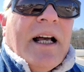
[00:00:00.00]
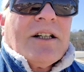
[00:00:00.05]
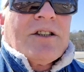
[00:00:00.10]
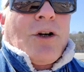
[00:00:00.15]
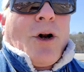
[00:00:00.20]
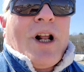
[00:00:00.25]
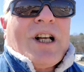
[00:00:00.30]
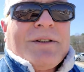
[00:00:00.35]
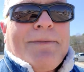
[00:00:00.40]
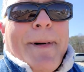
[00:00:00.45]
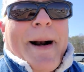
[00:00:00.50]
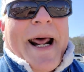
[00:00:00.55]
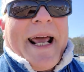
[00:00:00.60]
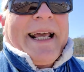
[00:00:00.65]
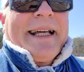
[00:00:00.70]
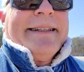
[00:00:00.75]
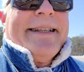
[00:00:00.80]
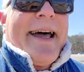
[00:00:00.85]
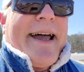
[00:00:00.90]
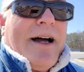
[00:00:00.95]
So let's
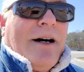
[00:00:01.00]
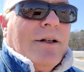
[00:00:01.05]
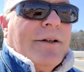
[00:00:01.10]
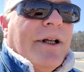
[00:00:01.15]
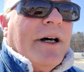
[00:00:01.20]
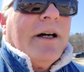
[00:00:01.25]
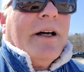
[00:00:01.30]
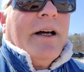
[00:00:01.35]
break it down.